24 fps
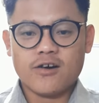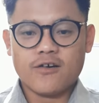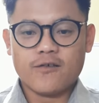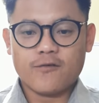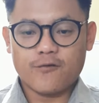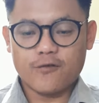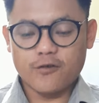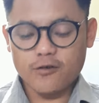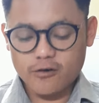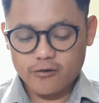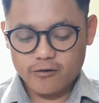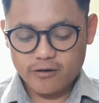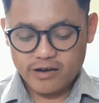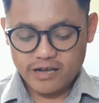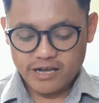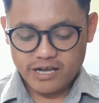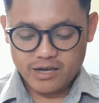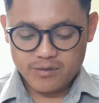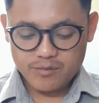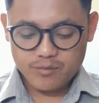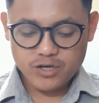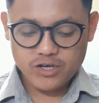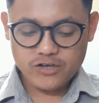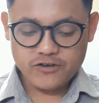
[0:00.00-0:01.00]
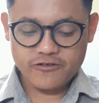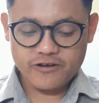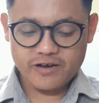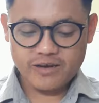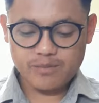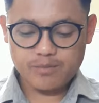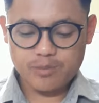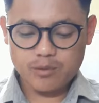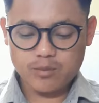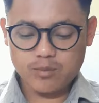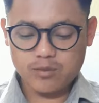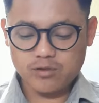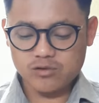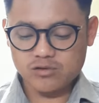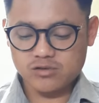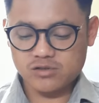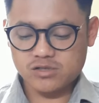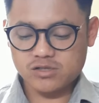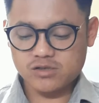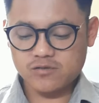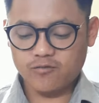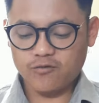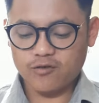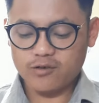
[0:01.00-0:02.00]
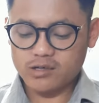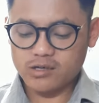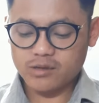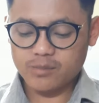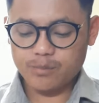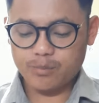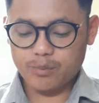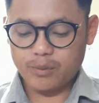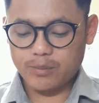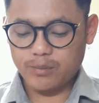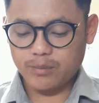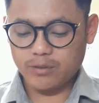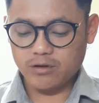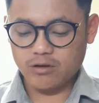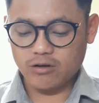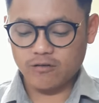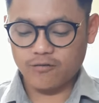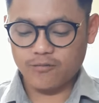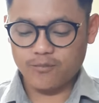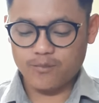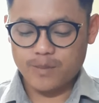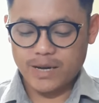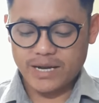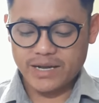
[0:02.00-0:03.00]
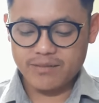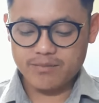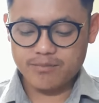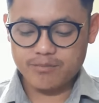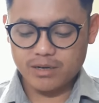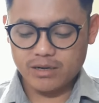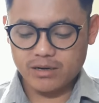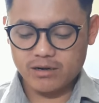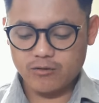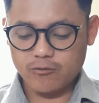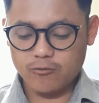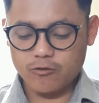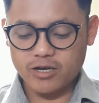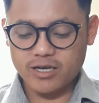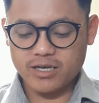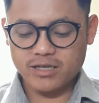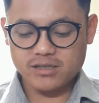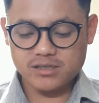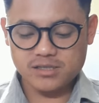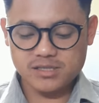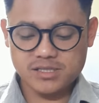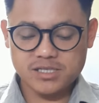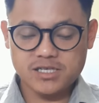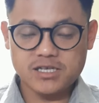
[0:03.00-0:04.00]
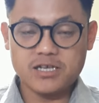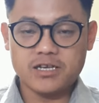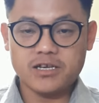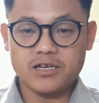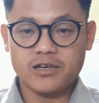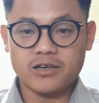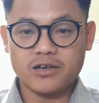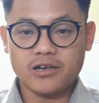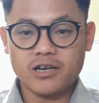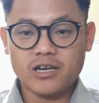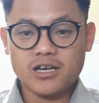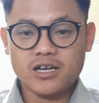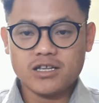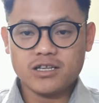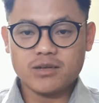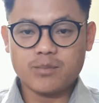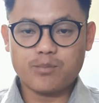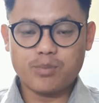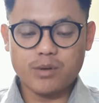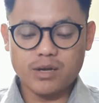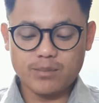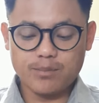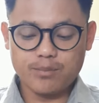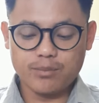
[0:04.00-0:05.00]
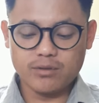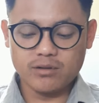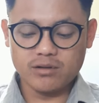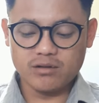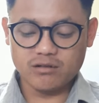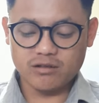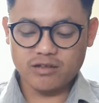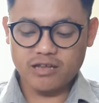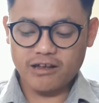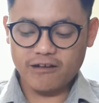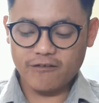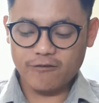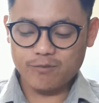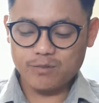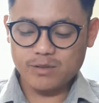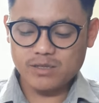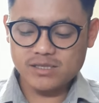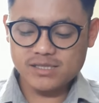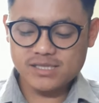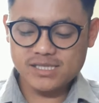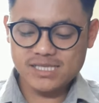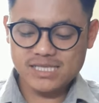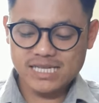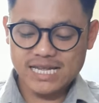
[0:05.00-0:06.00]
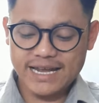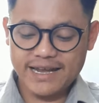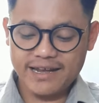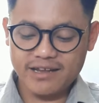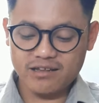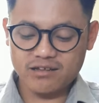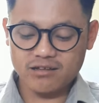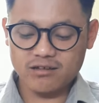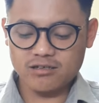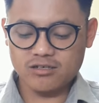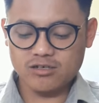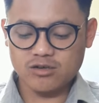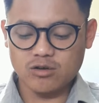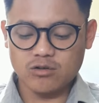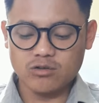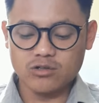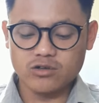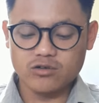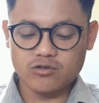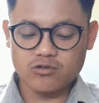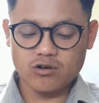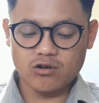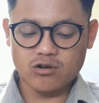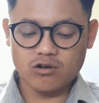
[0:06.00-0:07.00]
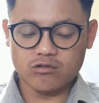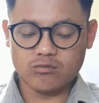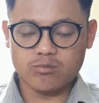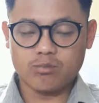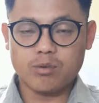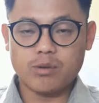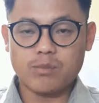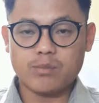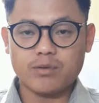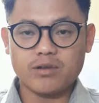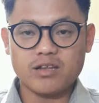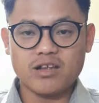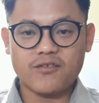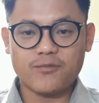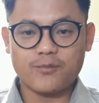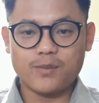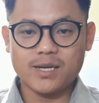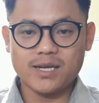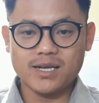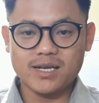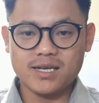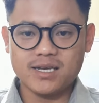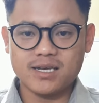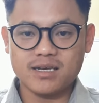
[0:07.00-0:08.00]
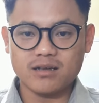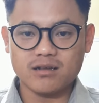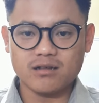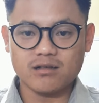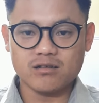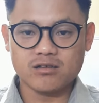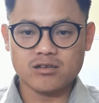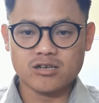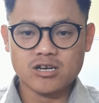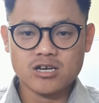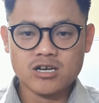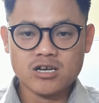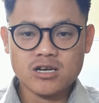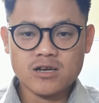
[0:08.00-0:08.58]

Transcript: for the humanitarian purpose, for the people of Myanmar. We can see the people, they have been slain on the road, people have been killed.